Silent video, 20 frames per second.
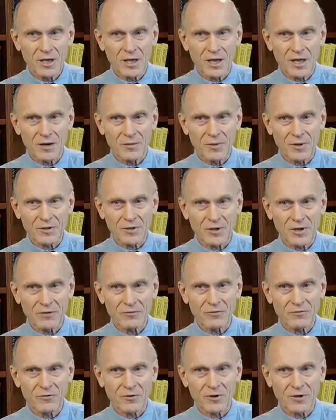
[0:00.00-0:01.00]
and it meant that
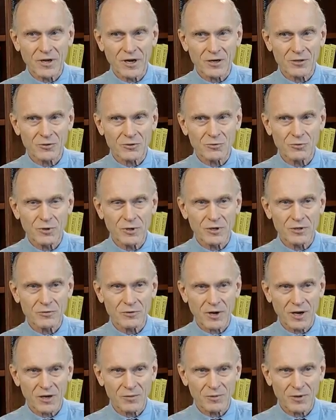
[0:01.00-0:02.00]
even for identical twin
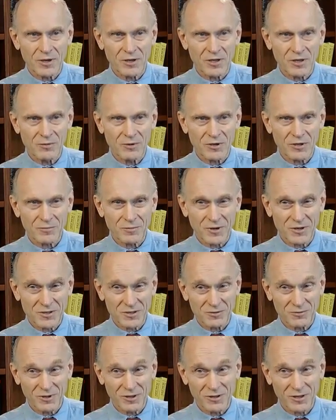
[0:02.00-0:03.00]
transplants,
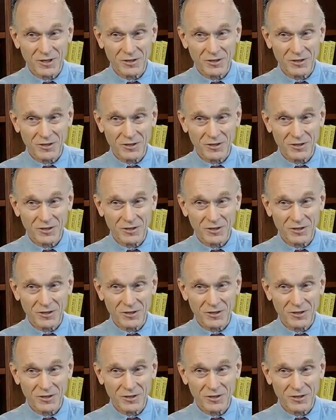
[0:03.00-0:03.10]
immunosuppression was